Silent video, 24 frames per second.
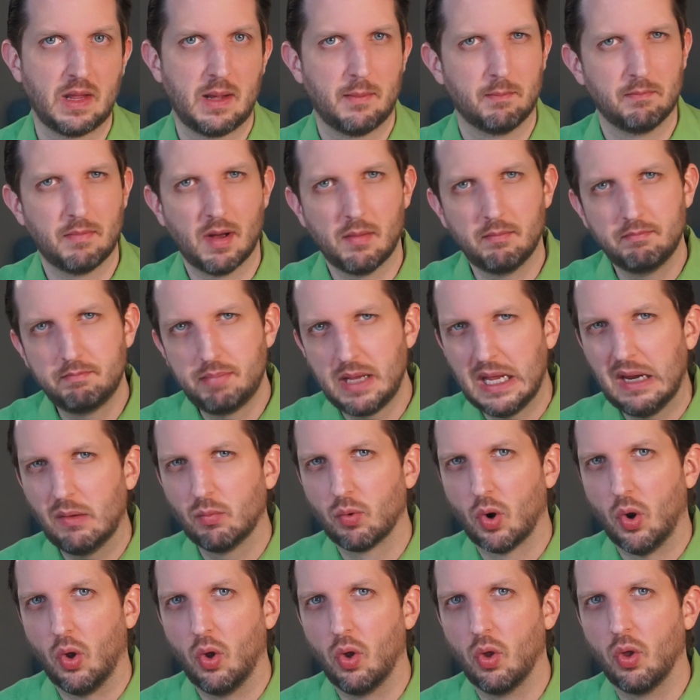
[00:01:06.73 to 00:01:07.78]
But
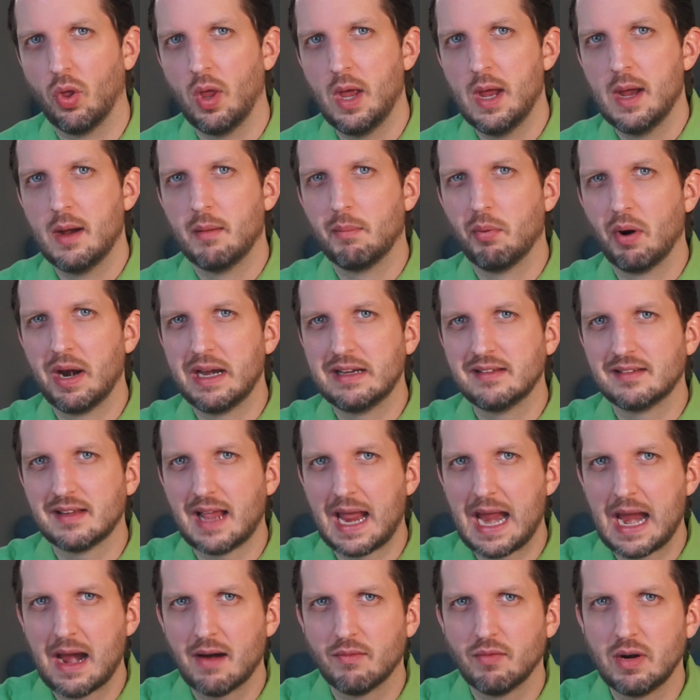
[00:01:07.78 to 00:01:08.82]
B-roll brings
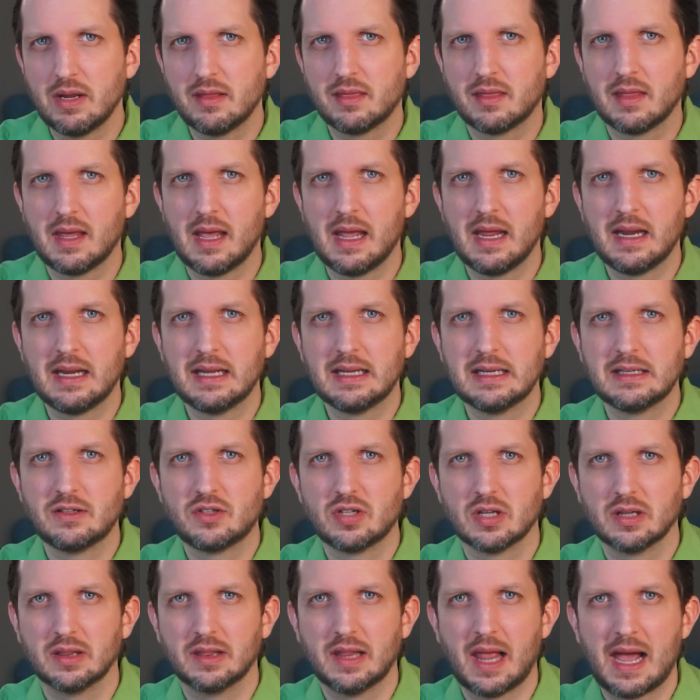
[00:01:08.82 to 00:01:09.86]
everything
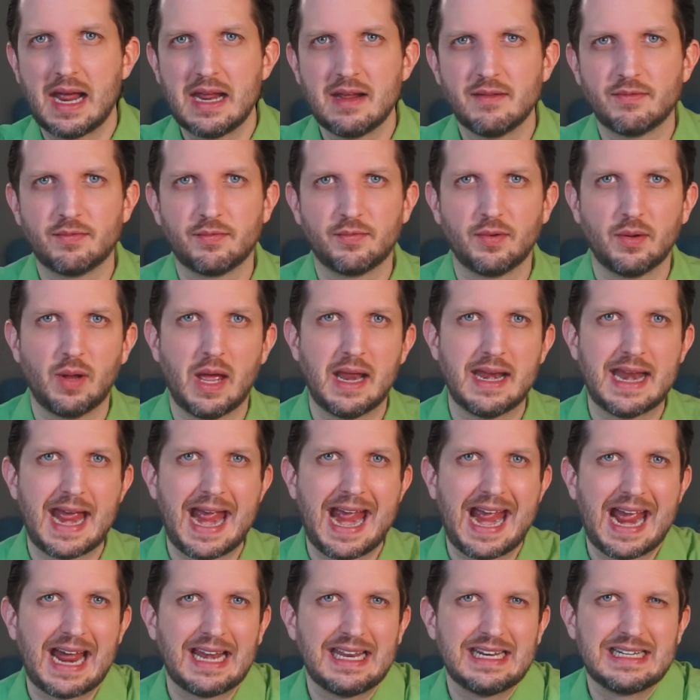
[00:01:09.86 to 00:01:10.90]
to life and
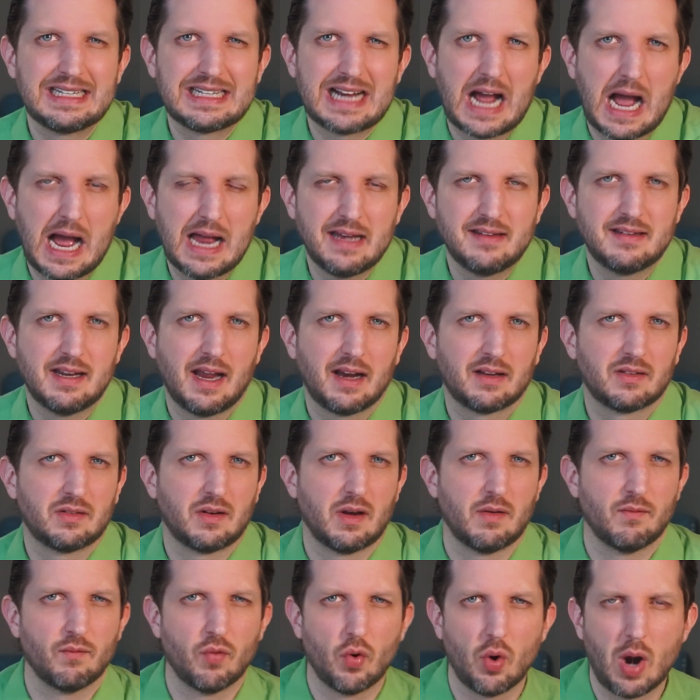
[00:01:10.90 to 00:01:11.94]
added context
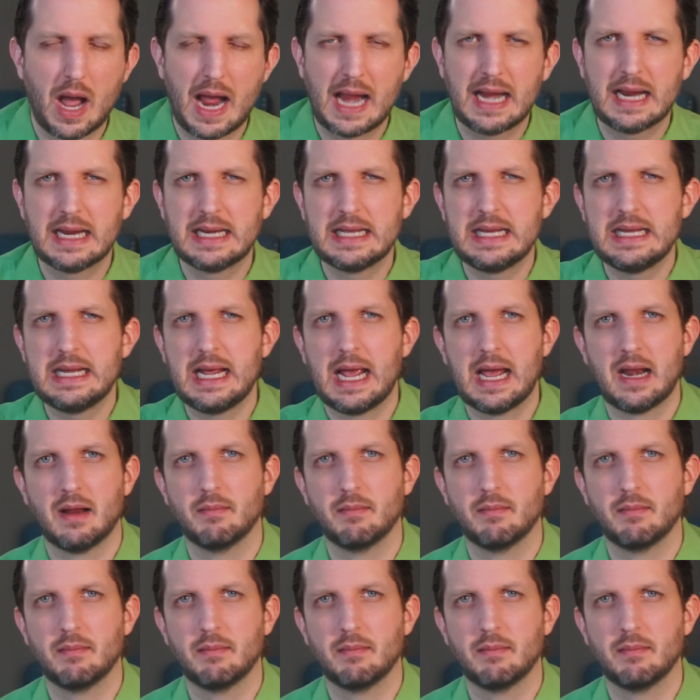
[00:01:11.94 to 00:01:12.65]
and variety and